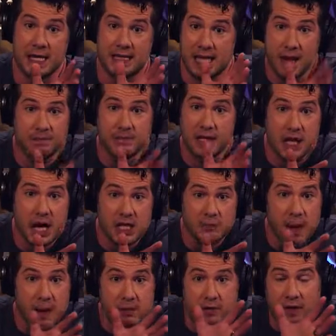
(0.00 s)
tempting us
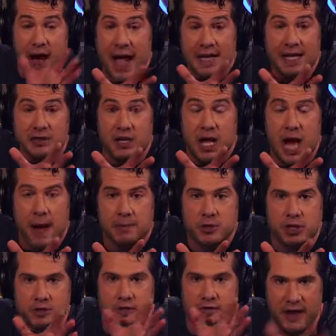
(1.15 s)
by providing the
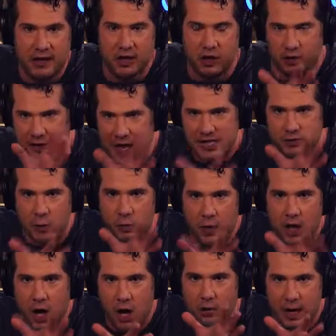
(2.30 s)
option of failure. That's where
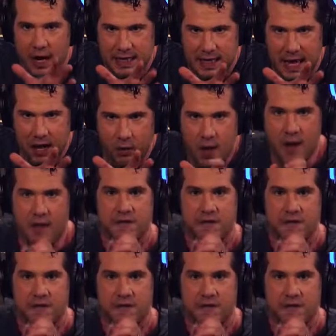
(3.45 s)
we are right now.